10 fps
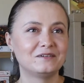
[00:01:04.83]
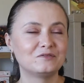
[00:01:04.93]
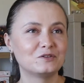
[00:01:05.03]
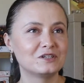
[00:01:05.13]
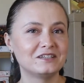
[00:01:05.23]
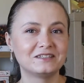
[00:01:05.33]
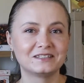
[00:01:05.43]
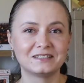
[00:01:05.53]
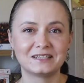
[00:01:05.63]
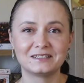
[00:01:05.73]
Four
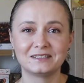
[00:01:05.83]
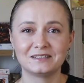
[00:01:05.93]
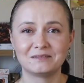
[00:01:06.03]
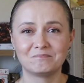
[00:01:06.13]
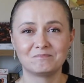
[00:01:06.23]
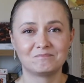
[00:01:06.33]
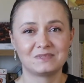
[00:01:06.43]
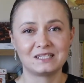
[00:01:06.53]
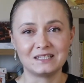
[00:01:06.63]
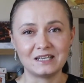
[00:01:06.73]
years doesn't
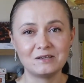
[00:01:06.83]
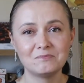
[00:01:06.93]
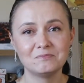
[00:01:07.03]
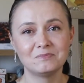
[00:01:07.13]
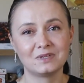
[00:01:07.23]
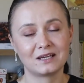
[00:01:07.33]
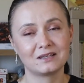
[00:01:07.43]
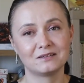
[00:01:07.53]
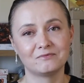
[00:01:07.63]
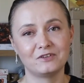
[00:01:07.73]
seem
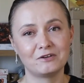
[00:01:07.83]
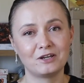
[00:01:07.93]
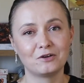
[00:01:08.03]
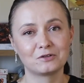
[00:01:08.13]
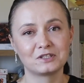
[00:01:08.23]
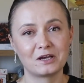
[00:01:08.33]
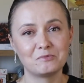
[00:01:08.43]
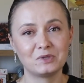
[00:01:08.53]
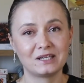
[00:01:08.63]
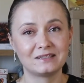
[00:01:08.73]
like a very long
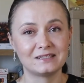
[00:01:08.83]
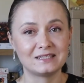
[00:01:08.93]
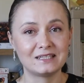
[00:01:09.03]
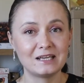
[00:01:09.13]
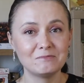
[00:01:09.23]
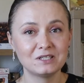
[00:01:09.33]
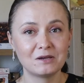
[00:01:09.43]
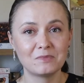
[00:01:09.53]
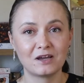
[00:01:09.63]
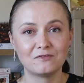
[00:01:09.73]
time, but at the same
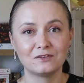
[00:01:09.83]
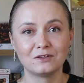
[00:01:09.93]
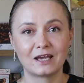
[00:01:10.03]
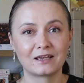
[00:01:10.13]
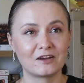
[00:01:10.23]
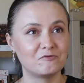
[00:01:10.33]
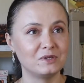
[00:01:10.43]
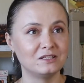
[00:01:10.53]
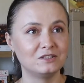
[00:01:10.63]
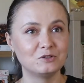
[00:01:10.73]
time, I feel like I've
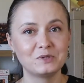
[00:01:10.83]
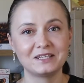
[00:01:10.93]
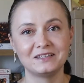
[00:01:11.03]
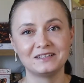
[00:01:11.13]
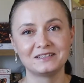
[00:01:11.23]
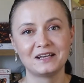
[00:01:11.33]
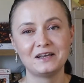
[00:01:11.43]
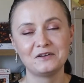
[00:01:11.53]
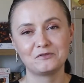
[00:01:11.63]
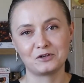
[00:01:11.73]
been doing this
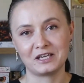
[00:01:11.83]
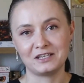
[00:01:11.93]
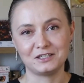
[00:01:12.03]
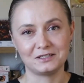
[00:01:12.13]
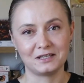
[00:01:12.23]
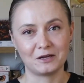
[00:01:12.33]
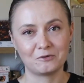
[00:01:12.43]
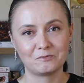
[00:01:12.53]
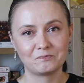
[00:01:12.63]
for ages now.